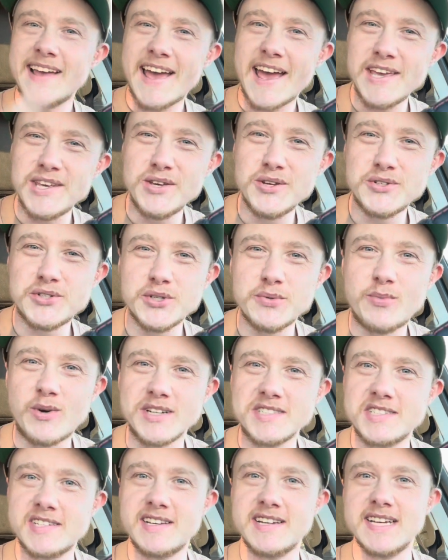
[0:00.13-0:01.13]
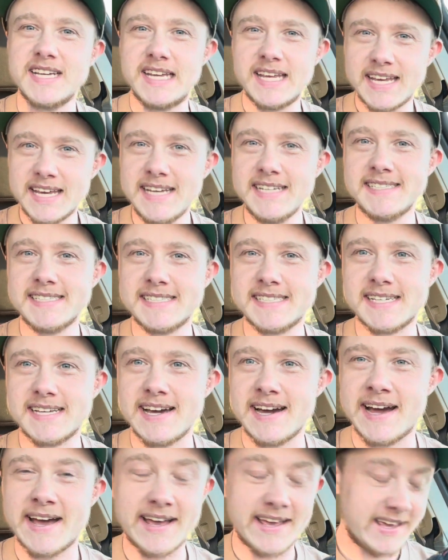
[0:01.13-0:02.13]
Hey YouTube, what's good? It's
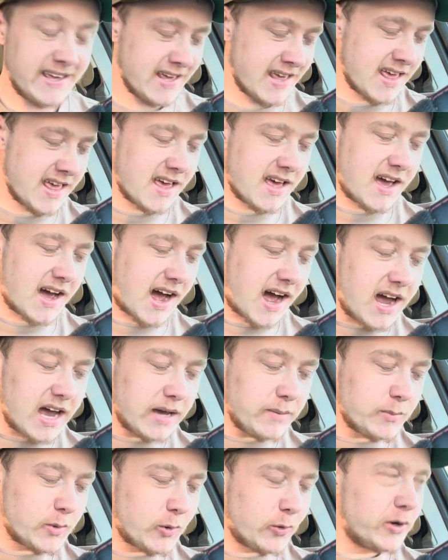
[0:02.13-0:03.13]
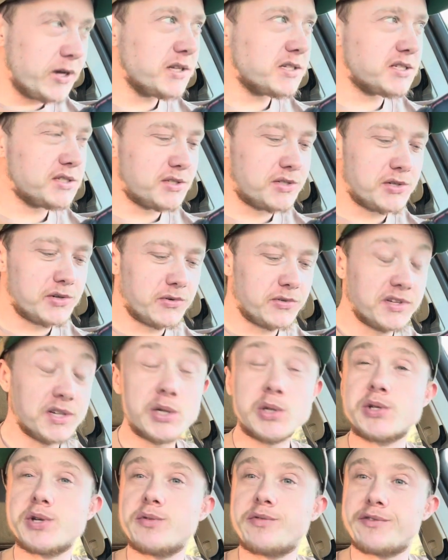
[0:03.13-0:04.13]
Sky. I'm going to do
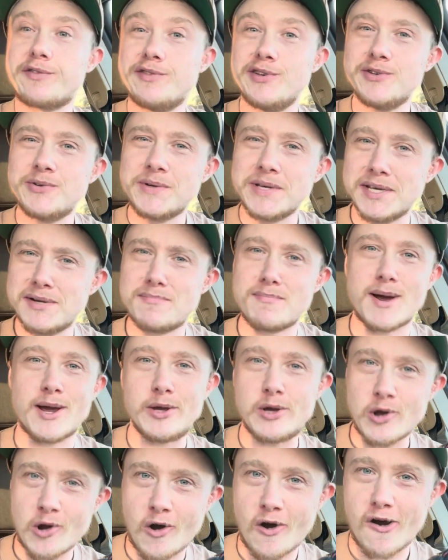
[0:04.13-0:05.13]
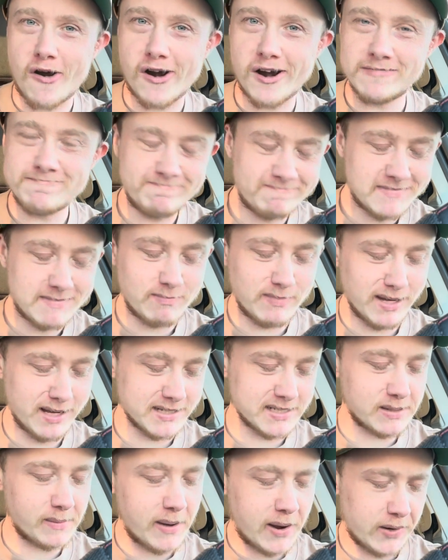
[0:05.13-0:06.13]
this review in my car
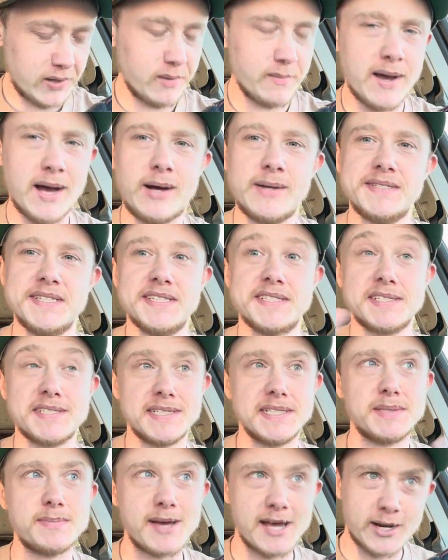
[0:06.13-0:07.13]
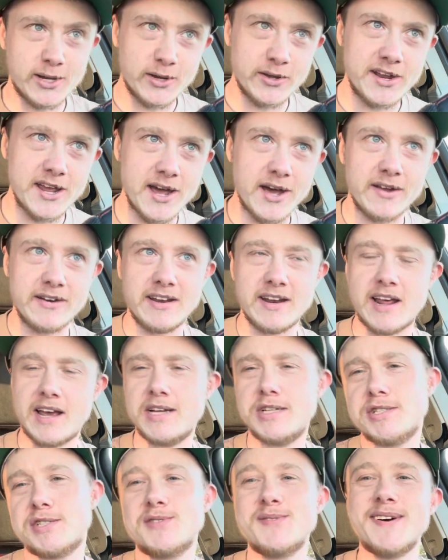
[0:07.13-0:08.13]
because I'm out and about and the sun's about to go down and I
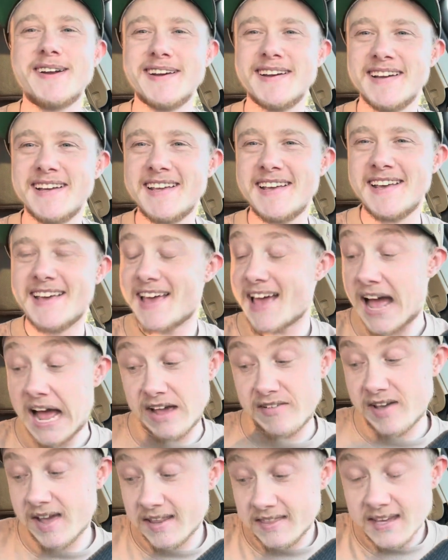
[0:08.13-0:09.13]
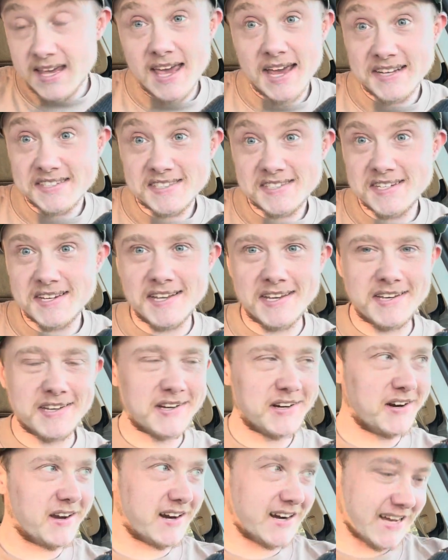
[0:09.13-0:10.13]
just want to... I've had the can sitting
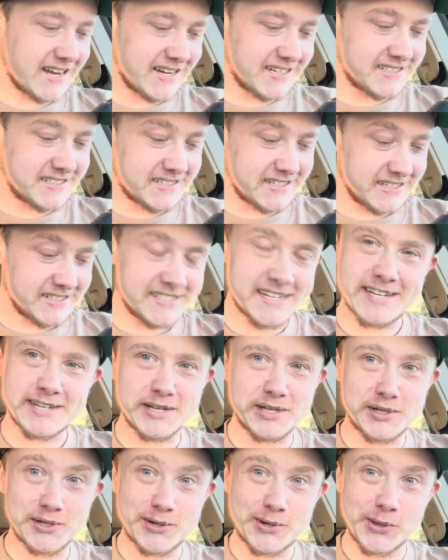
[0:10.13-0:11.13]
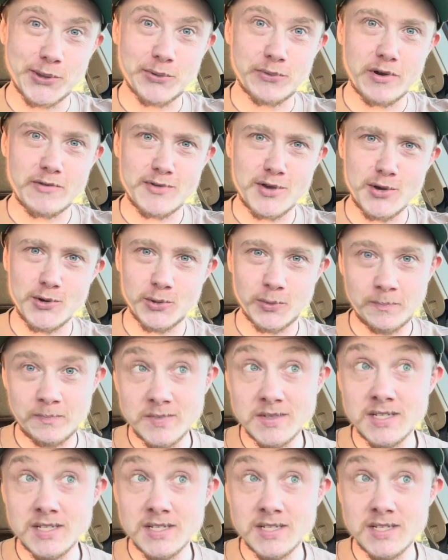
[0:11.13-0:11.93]
here and I intended to do the review